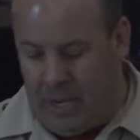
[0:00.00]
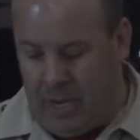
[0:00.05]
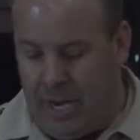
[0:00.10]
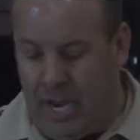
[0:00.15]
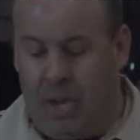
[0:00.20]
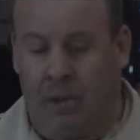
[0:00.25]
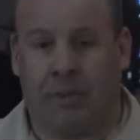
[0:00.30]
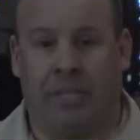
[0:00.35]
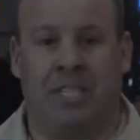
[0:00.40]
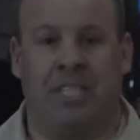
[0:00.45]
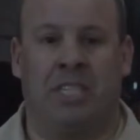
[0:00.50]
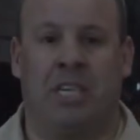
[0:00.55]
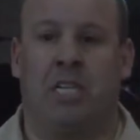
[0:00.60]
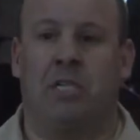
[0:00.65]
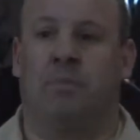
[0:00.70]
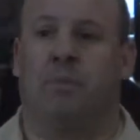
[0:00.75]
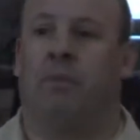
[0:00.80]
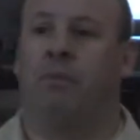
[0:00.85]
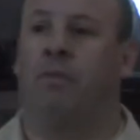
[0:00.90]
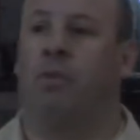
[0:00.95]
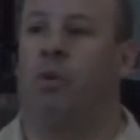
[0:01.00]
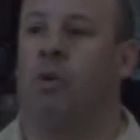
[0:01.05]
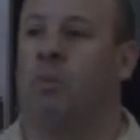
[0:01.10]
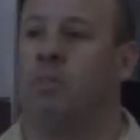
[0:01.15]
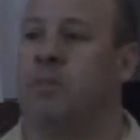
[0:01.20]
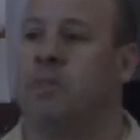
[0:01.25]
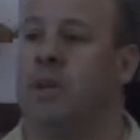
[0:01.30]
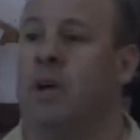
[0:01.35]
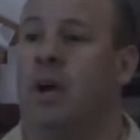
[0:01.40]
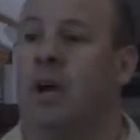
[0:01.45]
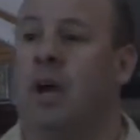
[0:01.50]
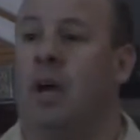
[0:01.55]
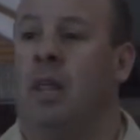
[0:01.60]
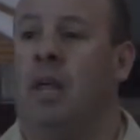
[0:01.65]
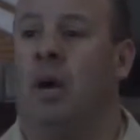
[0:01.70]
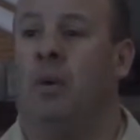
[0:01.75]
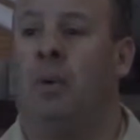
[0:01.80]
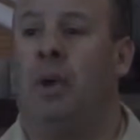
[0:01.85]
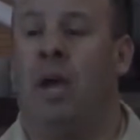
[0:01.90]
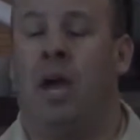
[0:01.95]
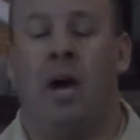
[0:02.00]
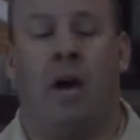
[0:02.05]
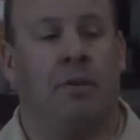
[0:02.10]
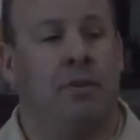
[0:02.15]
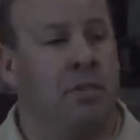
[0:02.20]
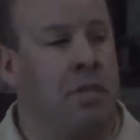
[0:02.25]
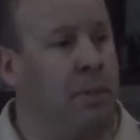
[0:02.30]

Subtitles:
health assessment forms that we have.